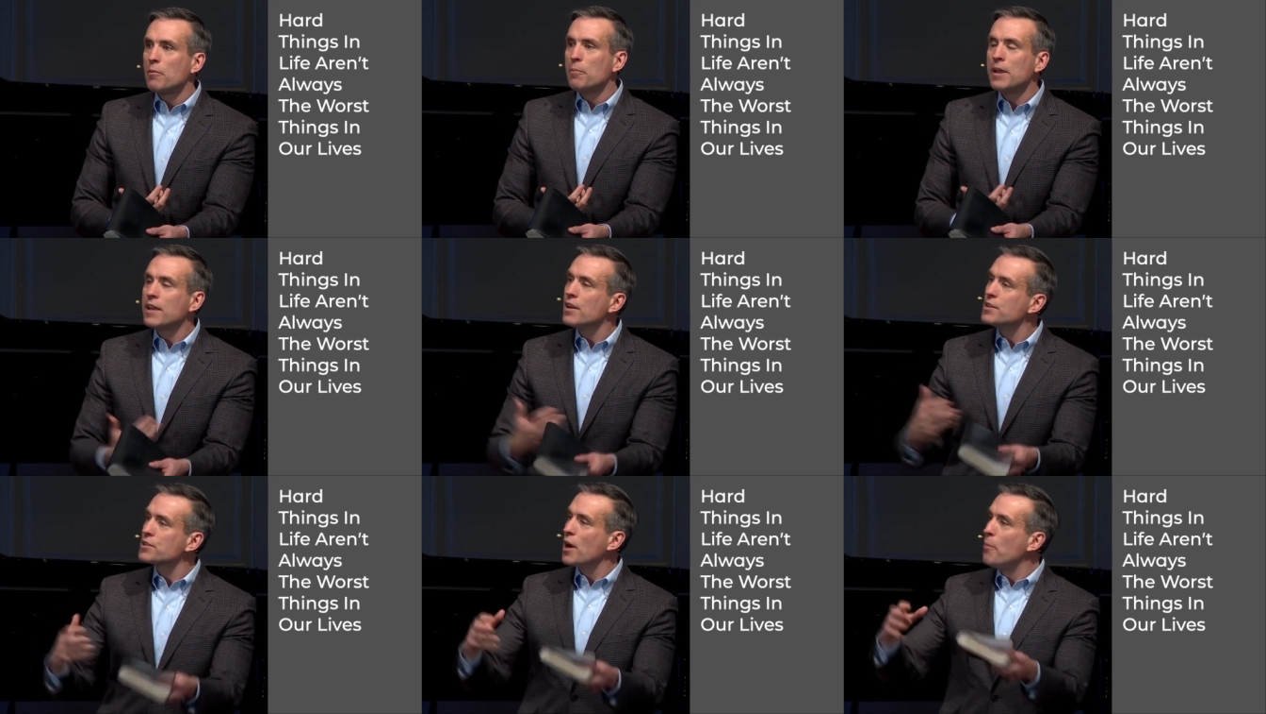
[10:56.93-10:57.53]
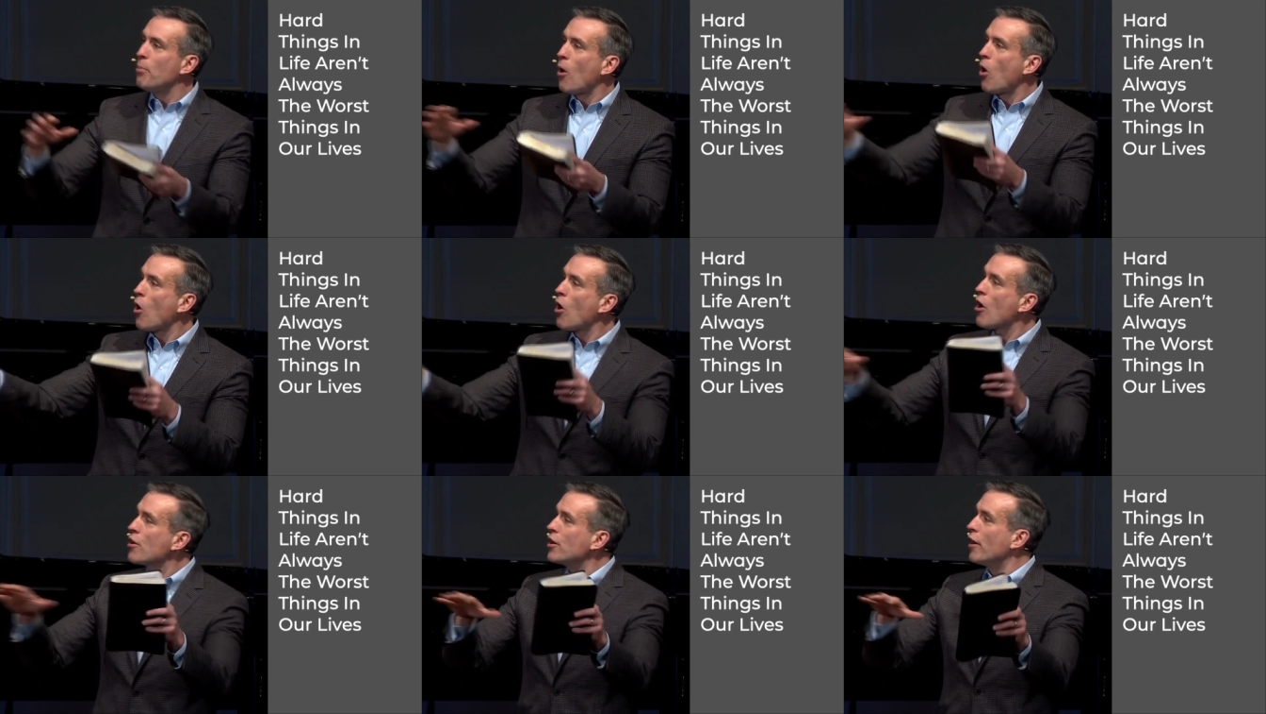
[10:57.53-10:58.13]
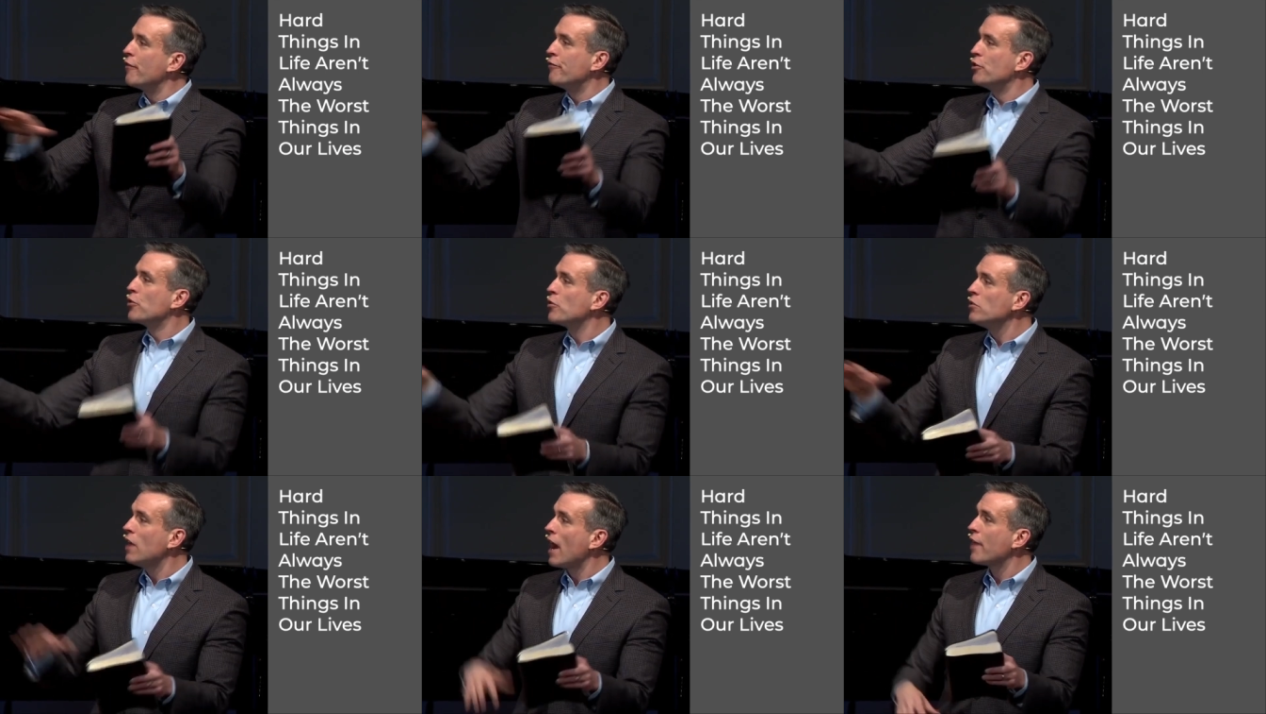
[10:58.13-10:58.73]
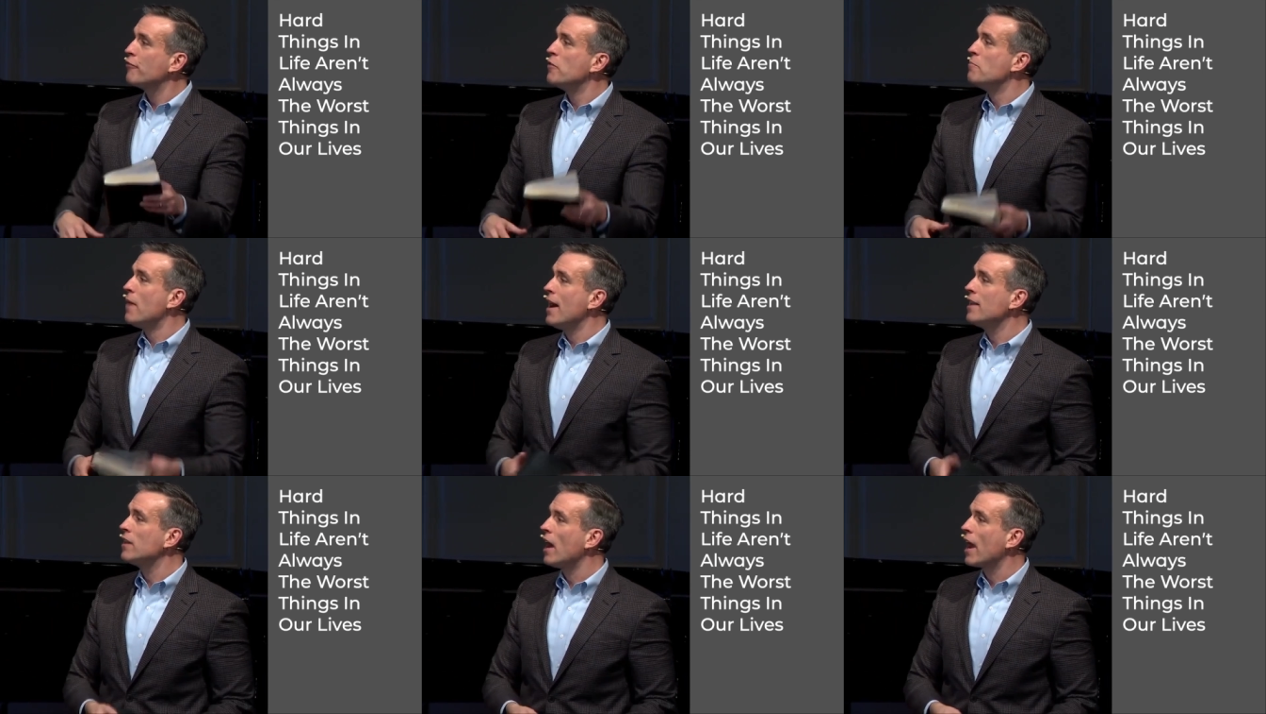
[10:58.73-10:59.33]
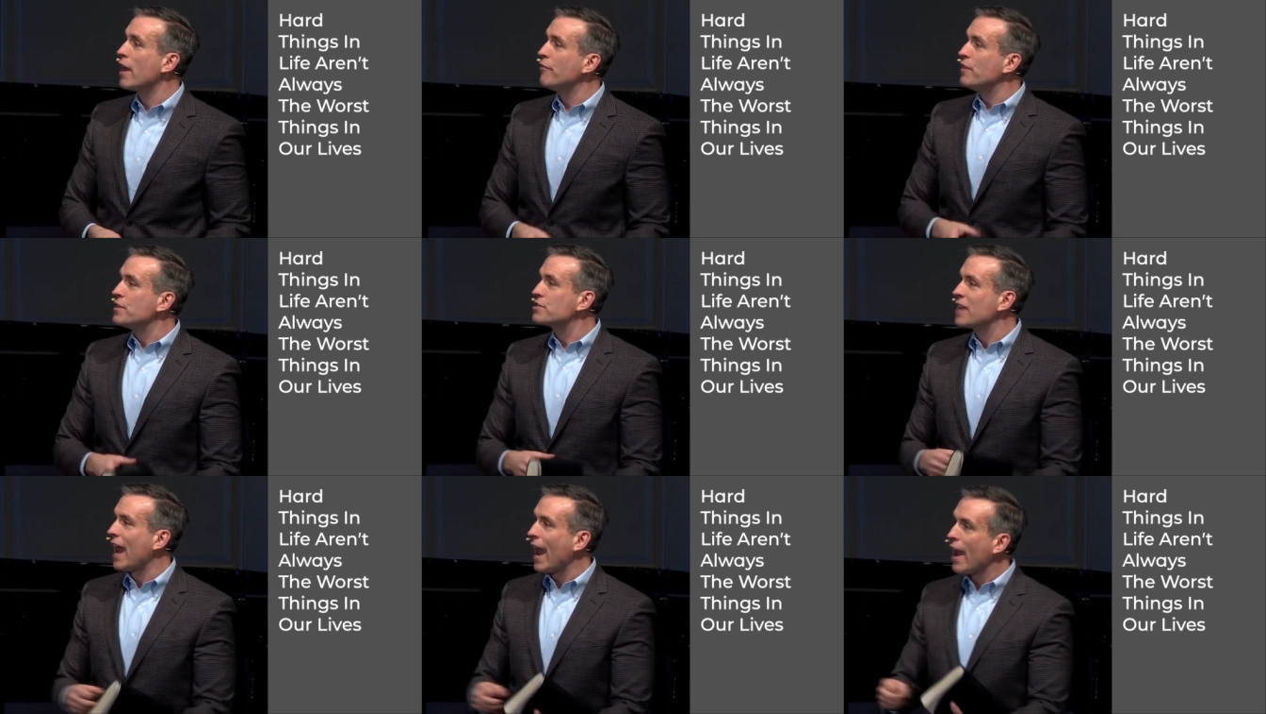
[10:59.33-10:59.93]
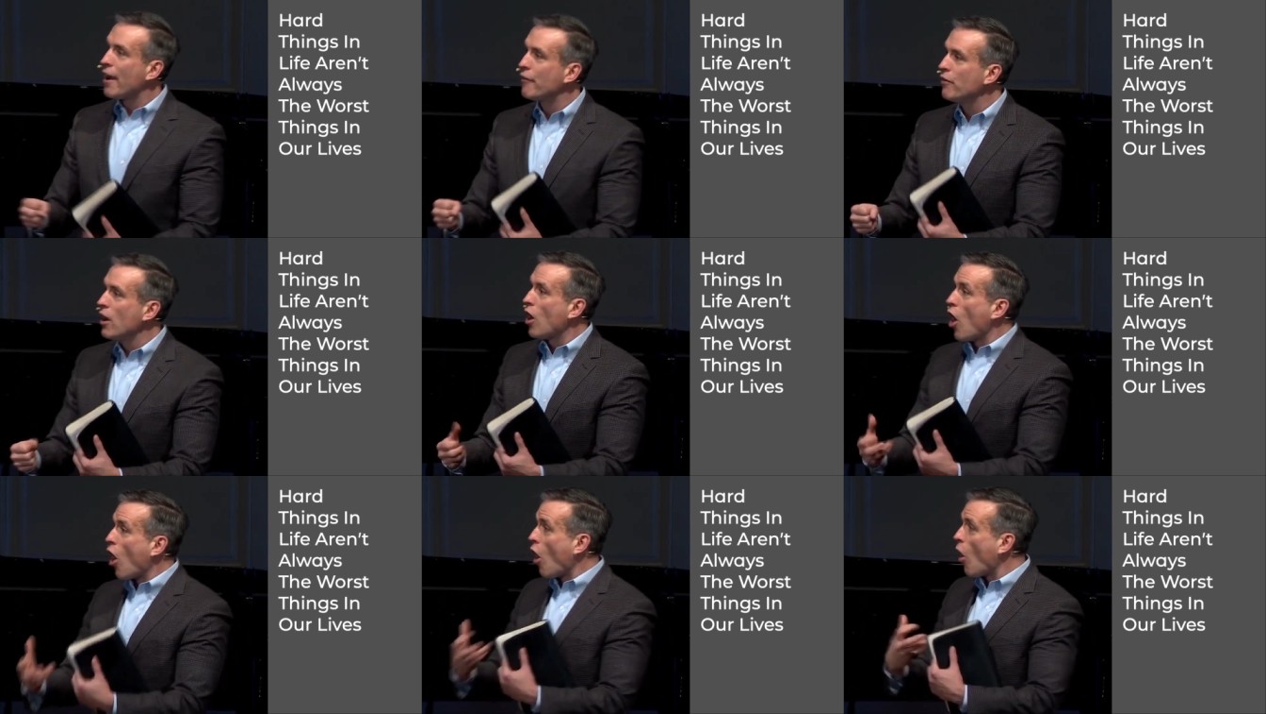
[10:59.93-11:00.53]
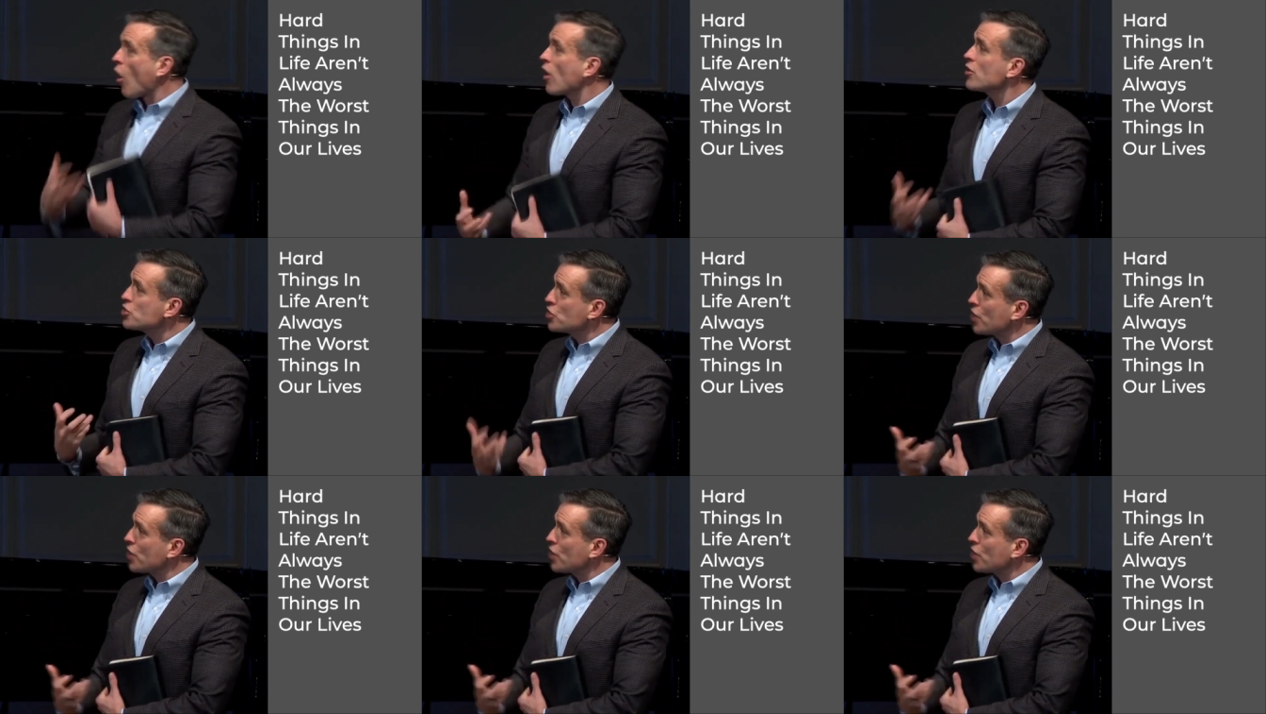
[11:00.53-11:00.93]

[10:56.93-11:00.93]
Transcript: Because a part of your life and my life is to have hard